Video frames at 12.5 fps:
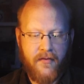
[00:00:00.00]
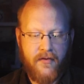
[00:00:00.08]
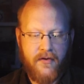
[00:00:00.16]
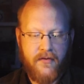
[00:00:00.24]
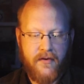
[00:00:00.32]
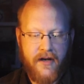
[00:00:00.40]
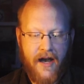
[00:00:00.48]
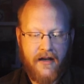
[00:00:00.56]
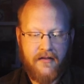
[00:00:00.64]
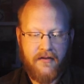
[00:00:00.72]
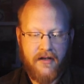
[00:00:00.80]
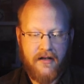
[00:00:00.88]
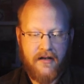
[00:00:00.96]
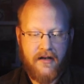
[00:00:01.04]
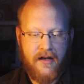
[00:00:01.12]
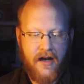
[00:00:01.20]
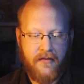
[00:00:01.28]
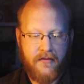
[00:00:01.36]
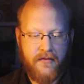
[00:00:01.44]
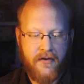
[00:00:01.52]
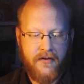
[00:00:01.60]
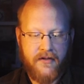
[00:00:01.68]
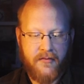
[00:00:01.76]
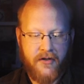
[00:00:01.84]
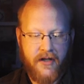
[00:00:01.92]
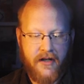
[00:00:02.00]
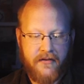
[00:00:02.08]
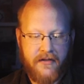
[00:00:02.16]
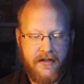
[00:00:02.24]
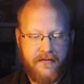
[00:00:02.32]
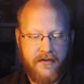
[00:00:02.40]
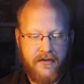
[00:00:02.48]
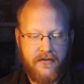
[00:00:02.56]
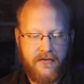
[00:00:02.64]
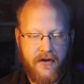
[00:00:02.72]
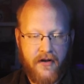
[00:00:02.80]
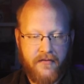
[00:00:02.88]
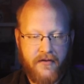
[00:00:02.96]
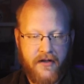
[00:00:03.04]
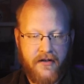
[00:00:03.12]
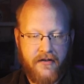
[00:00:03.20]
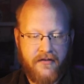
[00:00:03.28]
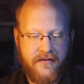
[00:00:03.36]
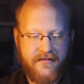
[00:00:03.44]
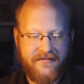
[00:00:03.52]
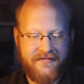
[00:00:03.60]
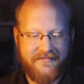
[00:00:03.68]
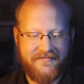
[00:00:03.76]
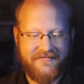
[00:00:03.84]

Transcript: before you reactivated it, I reversed the polarity of the neutron flow.